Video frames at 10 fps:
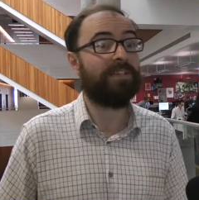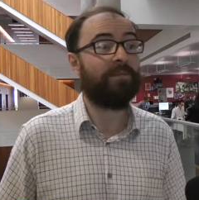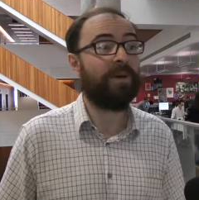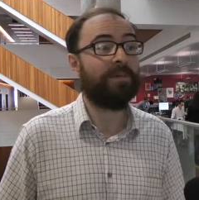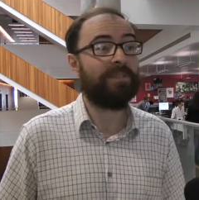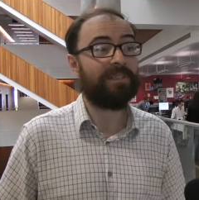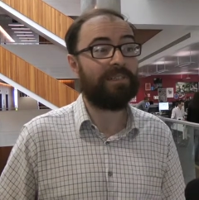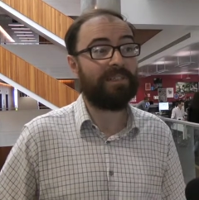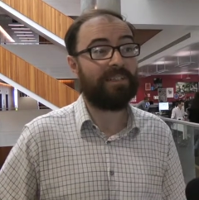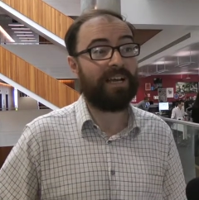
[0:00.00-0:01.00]
at the moment is
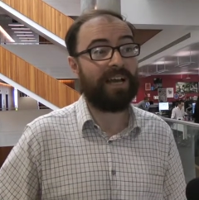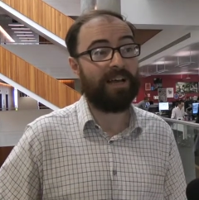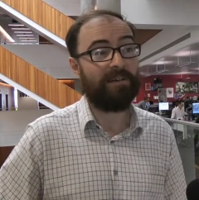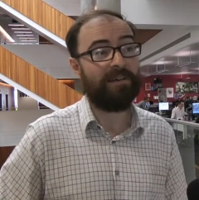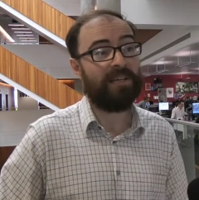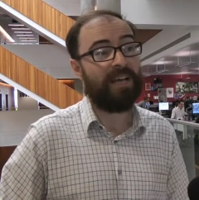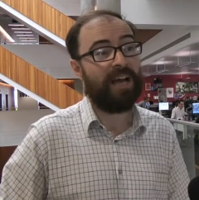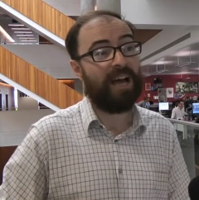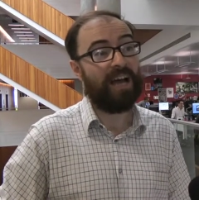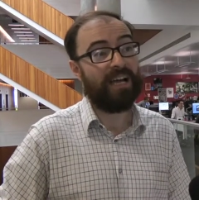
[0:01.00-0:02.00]
looking at how
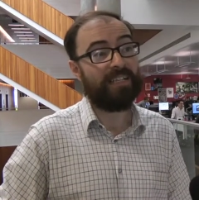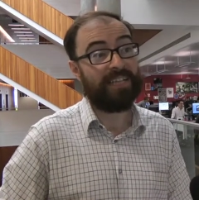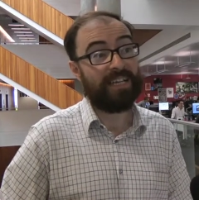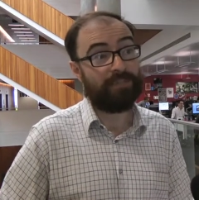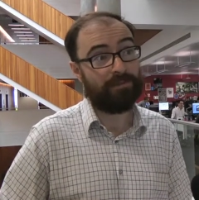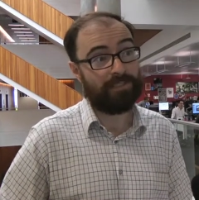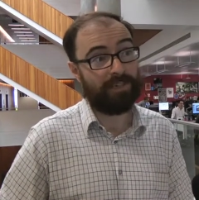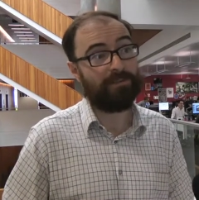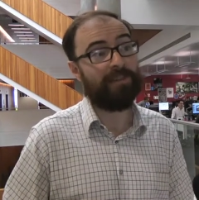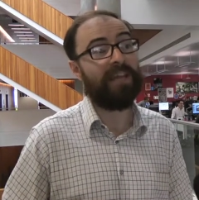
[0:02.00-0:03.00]
uh, data in
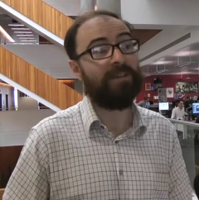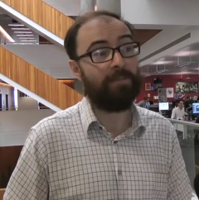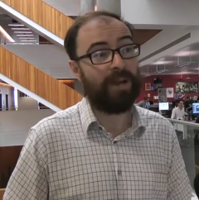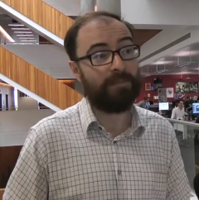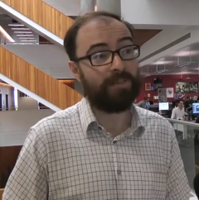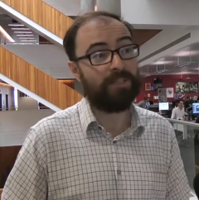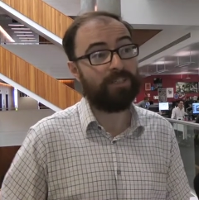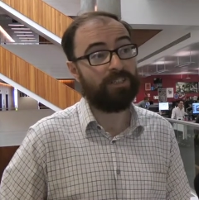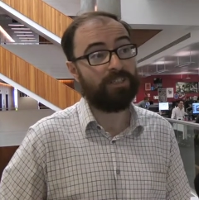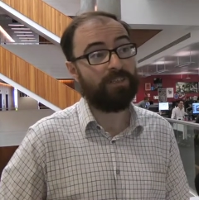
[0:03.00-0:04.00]
general and the web can
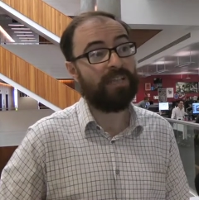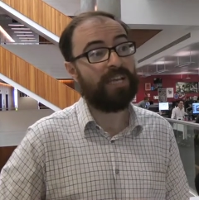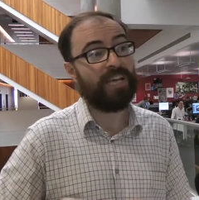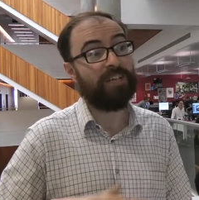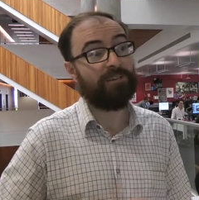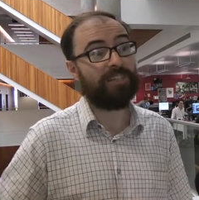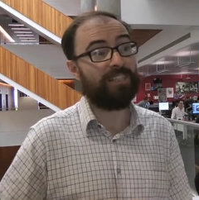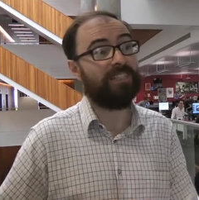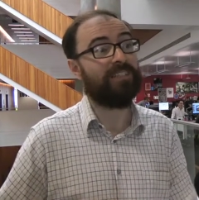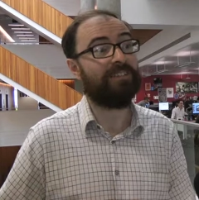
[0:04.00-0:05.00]
do
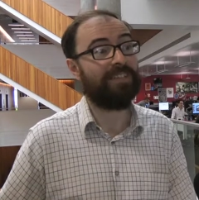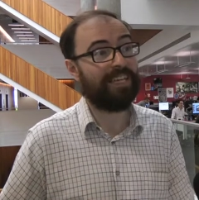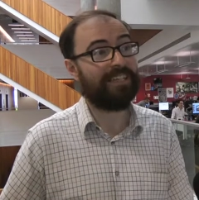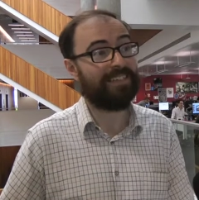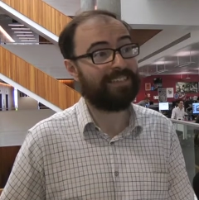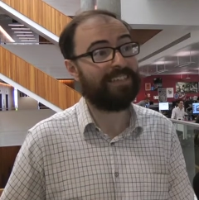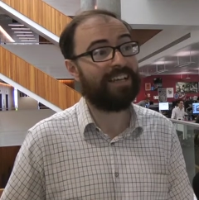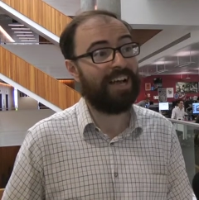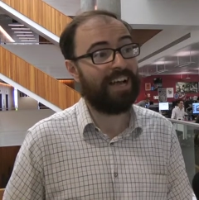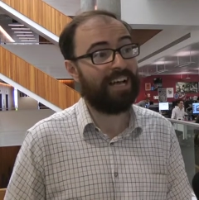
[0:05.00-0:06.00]
interesting new things
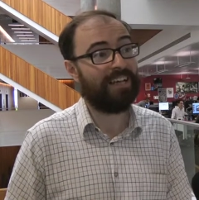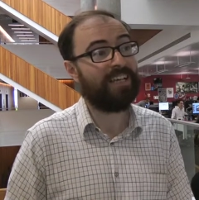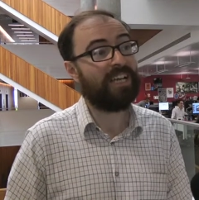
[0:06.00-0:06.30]
uh,